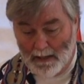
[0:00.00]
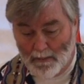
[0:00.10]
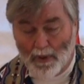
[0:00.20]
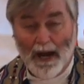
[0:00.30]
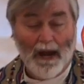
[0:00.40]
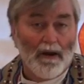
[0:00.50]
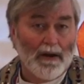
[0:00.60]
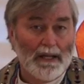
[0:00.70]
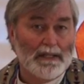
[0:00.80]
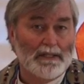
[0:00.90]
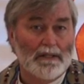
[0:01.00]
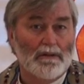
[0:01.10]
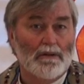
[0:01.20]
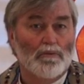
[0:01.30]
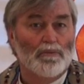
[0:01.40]
Prayer is
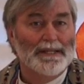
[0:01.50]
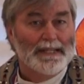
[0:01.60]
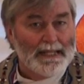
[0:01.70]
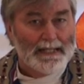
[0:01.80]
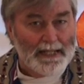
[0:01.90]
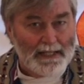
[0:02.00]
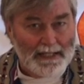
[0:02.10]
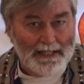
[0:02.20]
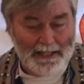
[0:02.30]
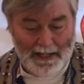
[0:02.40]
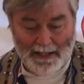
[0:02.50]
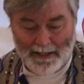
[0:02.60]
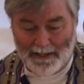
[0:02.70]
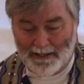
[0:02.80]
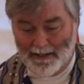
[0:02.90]
resistance
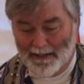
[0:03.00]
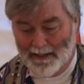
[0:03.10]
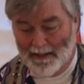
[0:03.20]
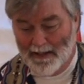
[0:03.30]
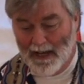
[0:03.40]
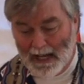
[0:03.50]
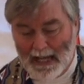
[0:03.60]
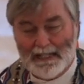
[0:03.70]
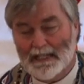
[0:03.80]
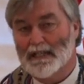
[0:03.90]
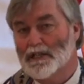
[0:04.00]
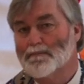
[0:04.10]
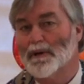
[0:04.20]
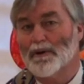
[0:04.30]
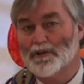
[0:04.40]
against the
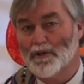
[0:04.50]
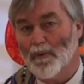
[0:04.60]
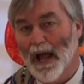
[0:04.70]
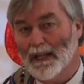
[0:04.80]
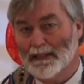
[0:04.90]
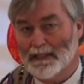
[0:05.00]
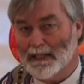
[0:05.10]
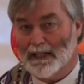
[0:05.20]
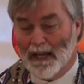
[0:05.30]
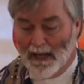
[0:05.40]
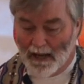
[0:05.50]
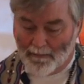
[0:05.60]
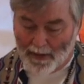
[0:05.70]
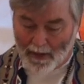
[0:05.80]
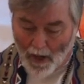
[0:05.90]
spirituality
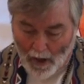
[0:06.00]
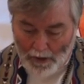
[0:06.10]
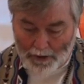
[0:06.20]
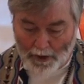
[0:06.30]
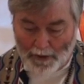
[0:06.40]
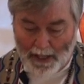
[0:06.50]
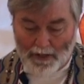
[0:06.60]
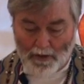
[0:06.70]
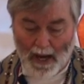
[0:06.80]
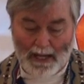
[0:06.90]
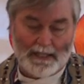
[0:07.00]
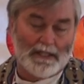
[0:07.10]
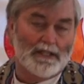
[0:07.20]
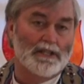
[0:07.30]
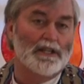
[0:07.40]
of the culture that tries
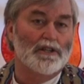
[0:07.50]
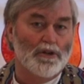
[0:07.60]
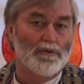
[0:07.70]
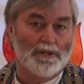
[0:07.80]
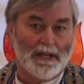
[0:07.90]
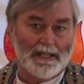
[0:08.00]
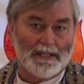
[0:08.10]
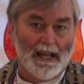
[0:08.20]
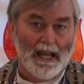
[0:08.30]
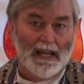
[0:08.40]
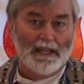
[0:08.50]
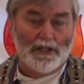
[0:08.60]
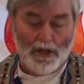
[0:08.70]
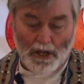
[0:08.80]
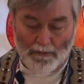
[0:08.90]
to seduce us
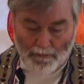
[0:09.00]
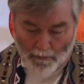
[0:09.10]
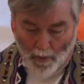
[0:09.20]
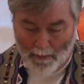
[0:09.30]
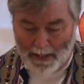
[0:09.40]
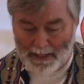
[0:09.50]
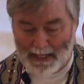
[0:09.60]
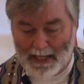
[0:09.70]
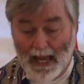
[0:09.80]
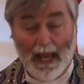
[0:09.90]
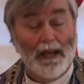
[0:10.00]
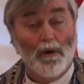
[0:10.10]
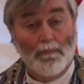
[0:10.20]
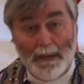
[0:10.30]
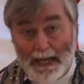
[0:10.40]
into conformity and
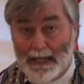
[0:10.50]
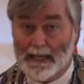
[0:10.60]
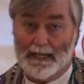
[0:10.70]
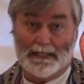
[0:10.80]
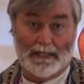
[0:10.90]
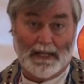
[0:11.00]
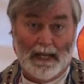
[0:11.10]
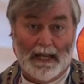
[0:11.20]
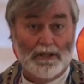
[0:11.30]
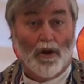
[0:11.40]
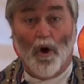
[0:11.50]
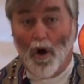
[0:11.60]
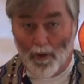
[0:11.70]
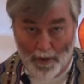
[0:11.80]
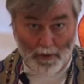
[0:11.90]
obedience, into
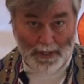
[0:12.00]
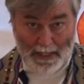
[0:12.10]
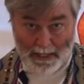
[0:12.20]
all those